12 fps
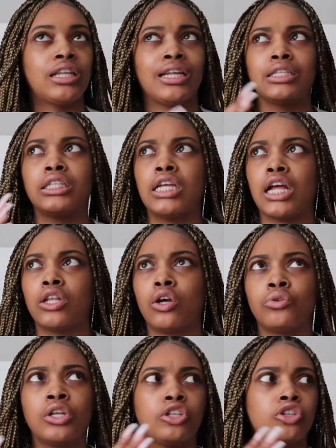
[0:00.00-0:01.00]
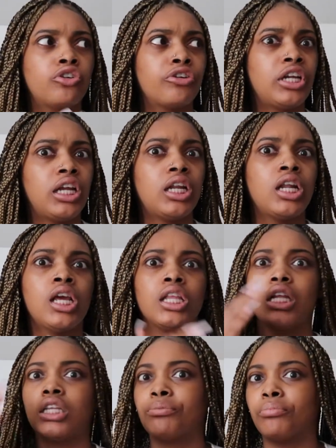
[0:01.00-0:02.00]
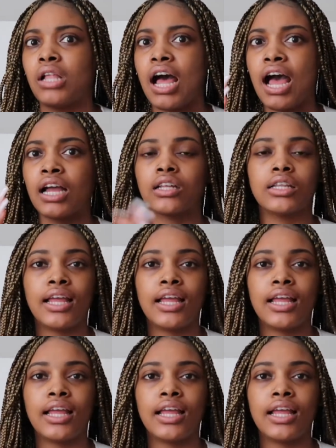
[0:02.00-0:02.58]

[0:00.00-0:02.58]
then it's yellow, then it's green, then it's black.